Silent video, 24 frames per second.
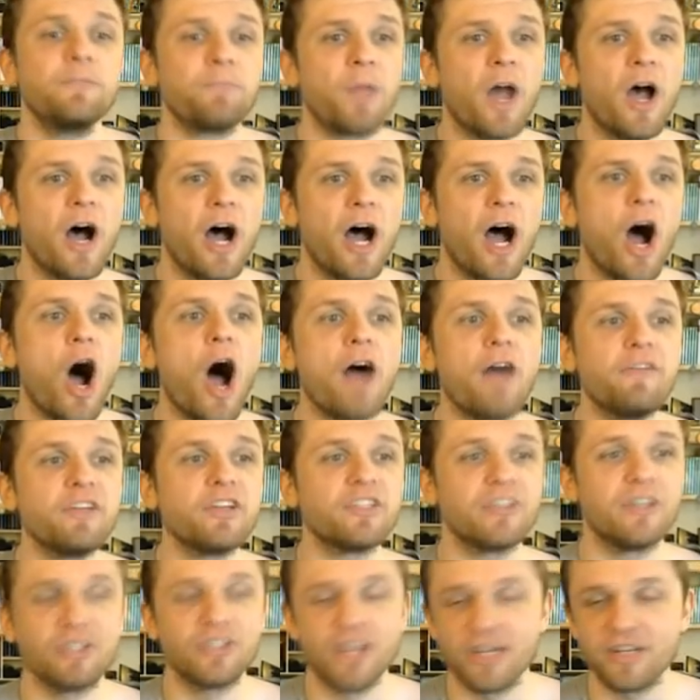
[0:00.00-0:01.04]

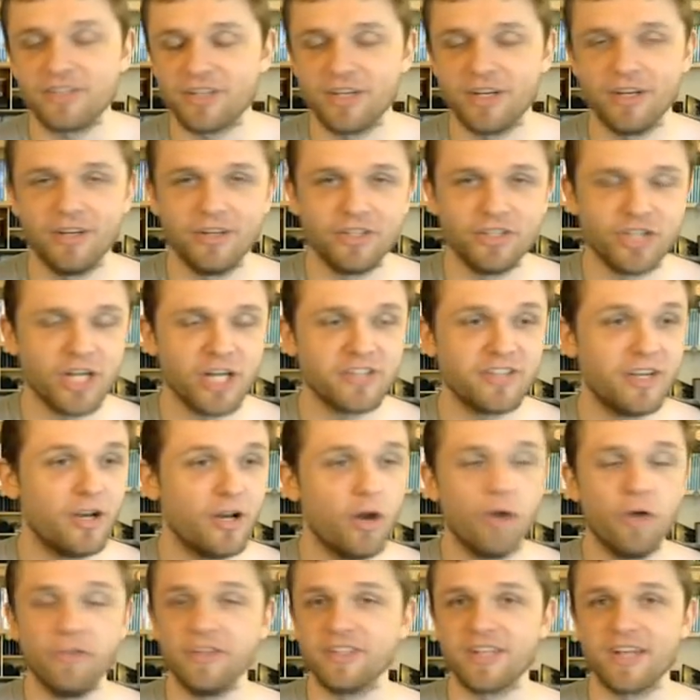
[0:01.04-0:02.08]
Obviously, Dustin and Justin and
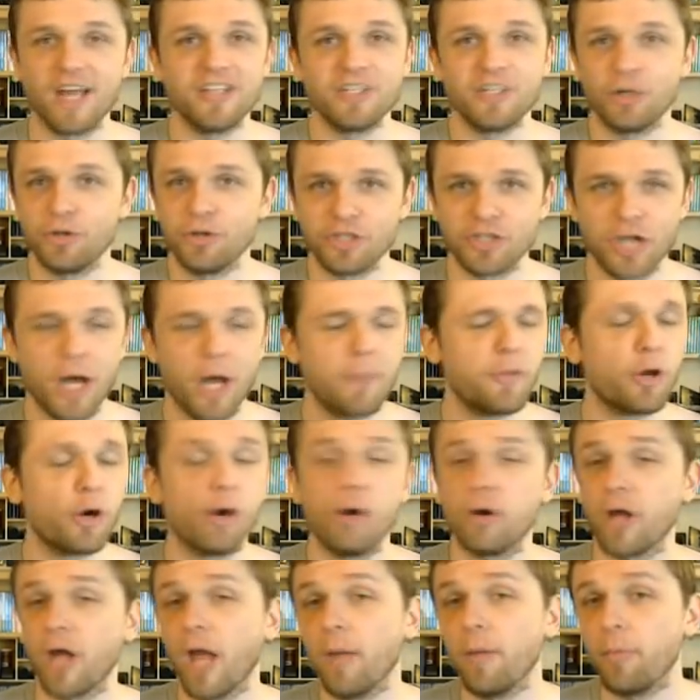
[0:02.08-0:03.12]
all these guys here at the top, they're
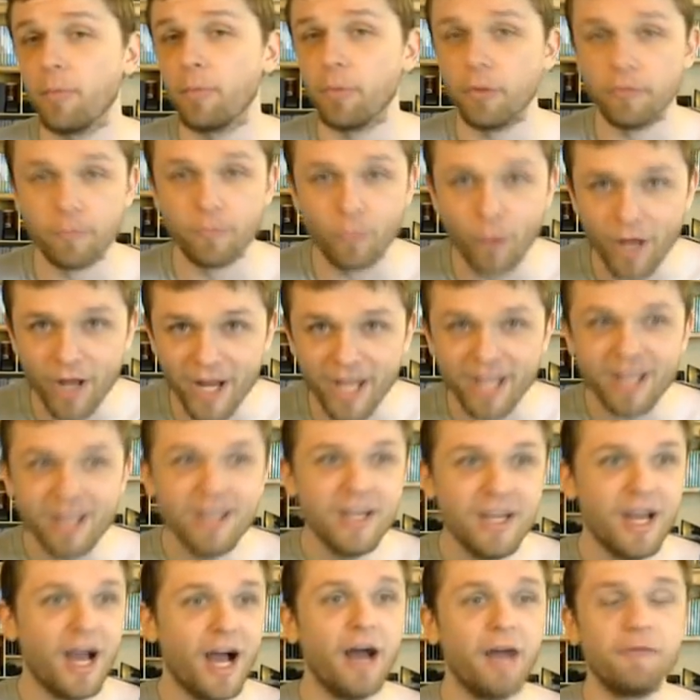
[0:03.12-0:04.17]
all capable of winning.
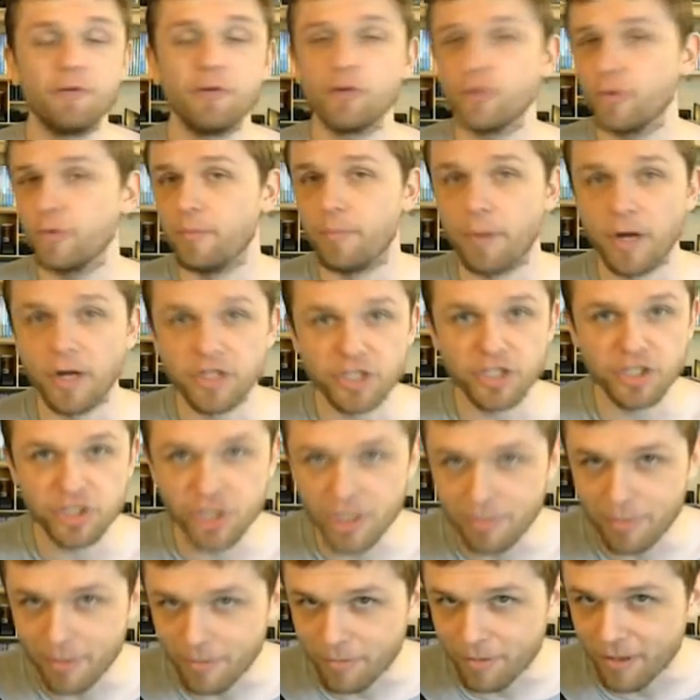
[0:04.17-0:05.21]
If you're doing a bunch of
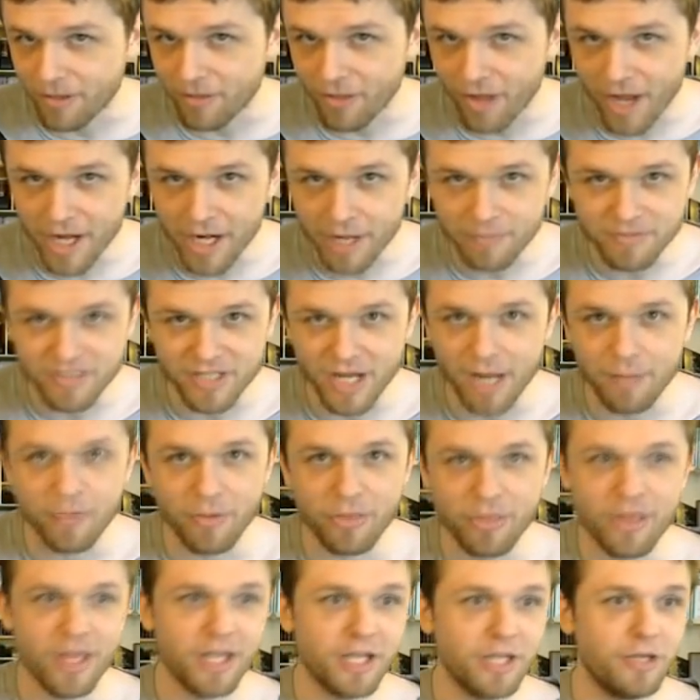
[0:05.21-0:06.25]
GPP lineups type
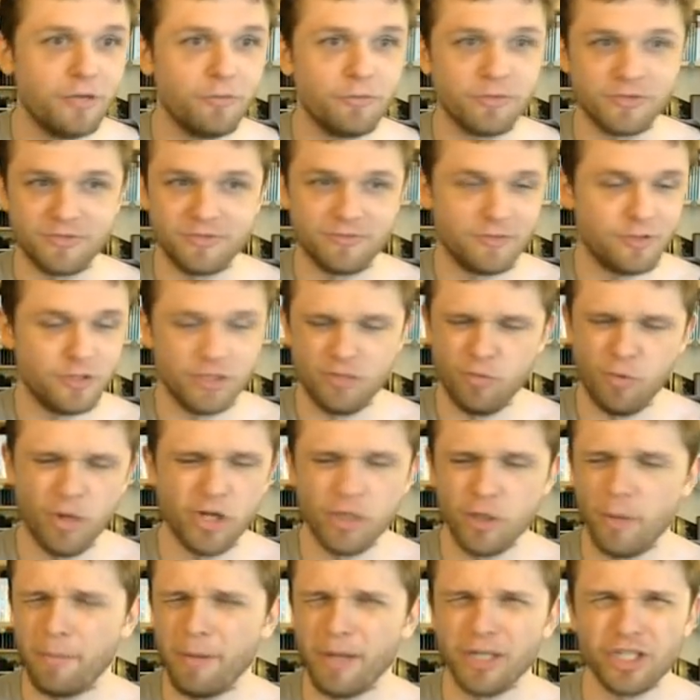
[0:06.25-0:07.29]
of thing, and you want
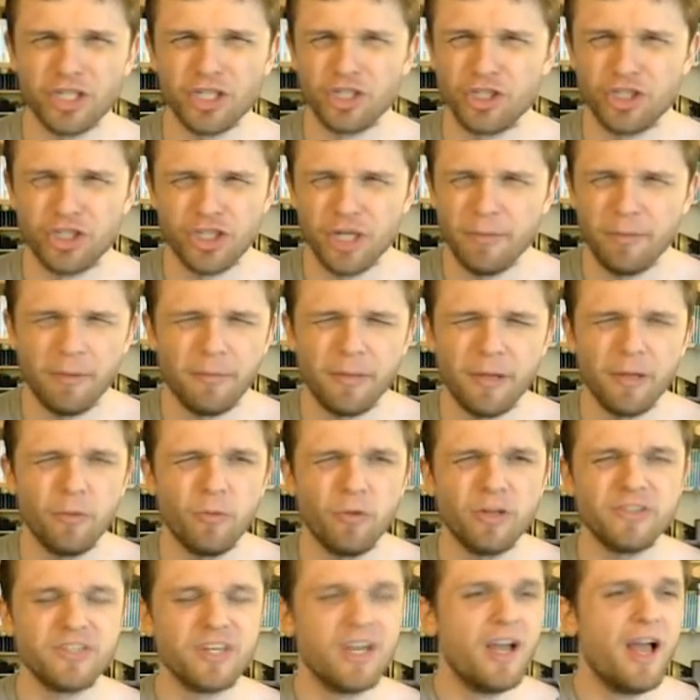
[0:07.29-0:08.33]
to do a bunch of GPP
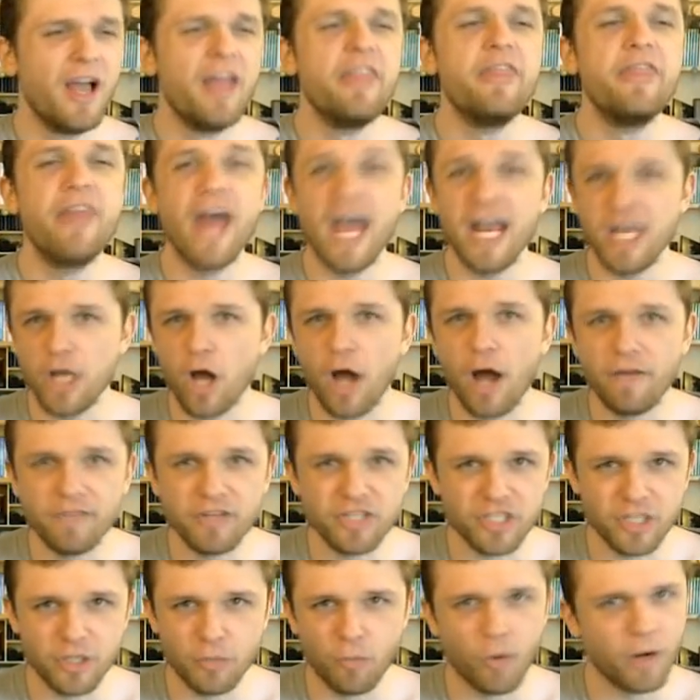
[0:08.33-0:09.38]
ones, then
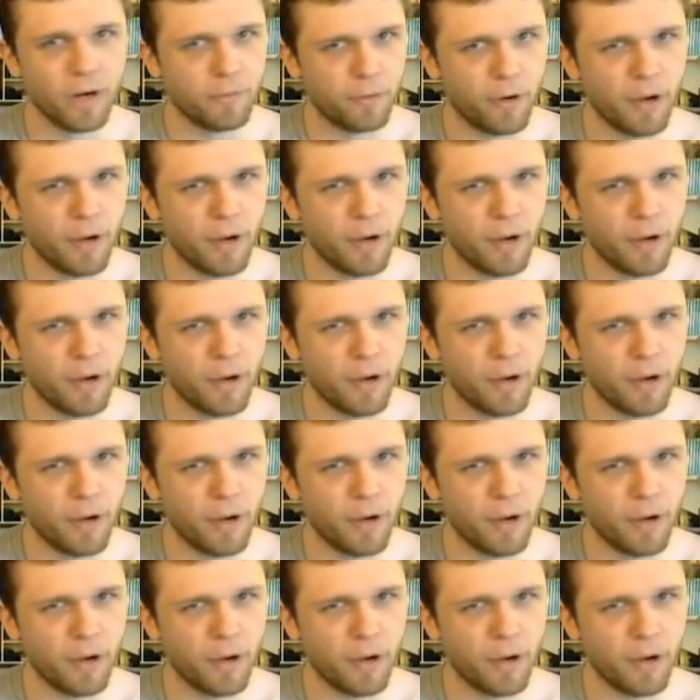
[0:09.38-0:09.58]
obviously you want to